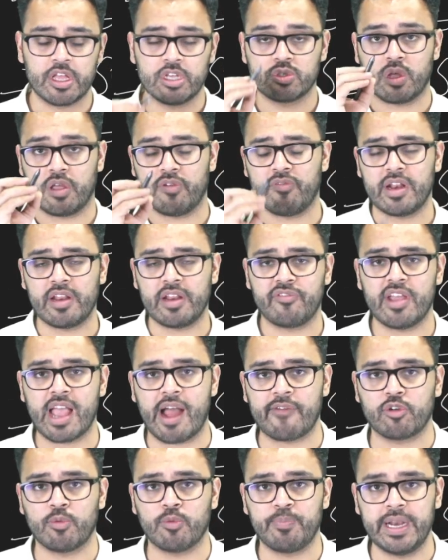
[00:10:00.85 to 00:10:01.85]
So even if you
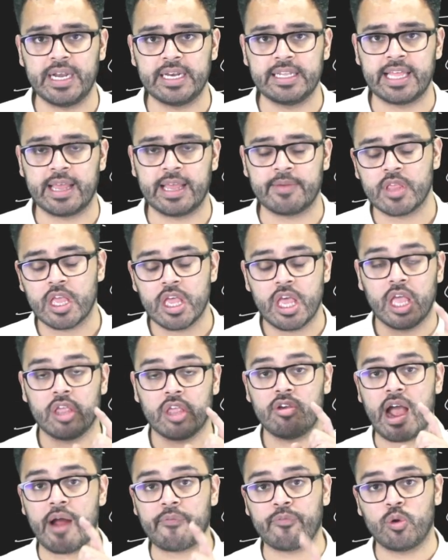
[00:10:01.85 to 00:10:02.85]
have to beat them,
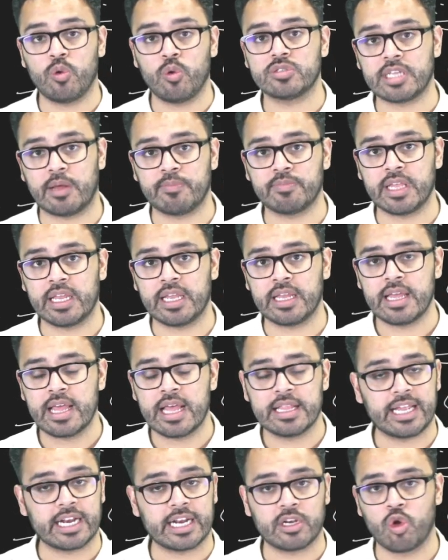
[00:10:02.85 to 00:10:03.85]
you have to do something
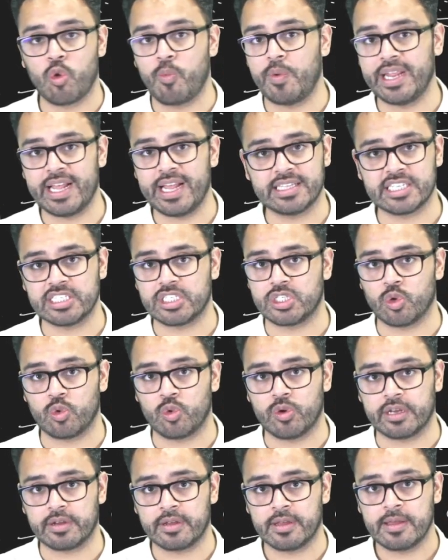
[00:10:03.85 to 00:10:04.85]
that nobody else is
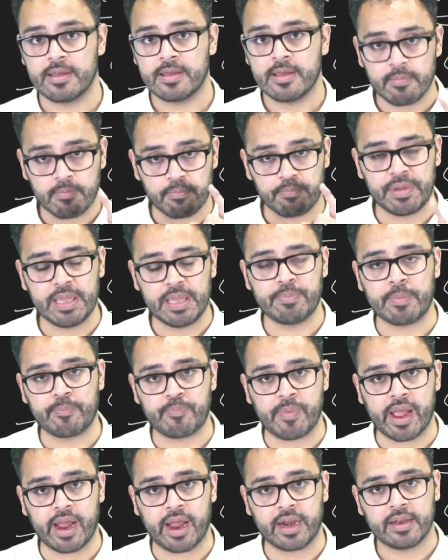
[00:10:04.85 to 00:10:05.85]
doing. Be
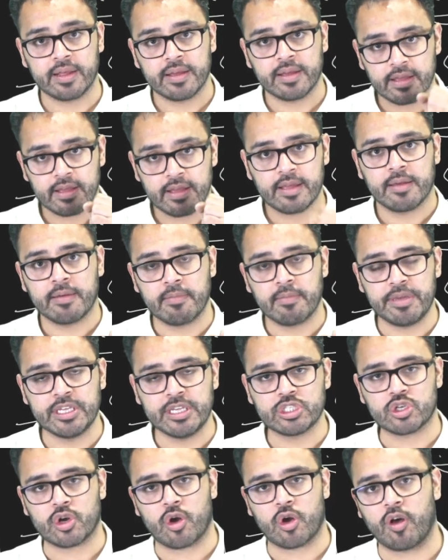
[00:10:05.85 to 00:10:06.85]
prepared, be
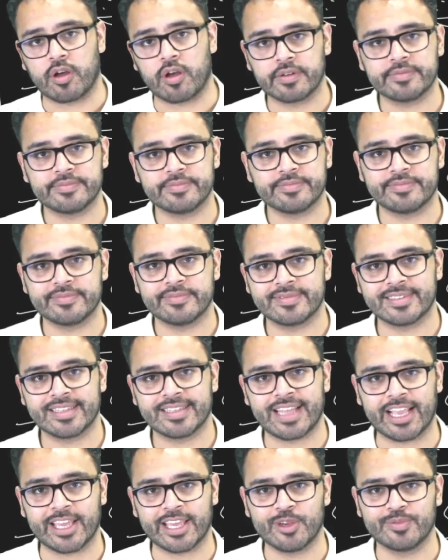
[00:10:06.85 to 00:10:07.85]
strong.
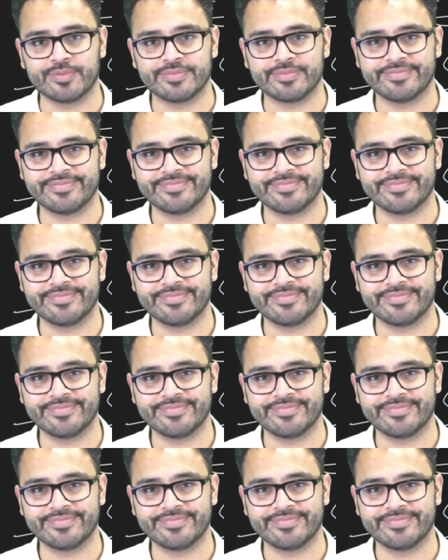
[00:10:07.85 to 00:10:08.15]
Thank you.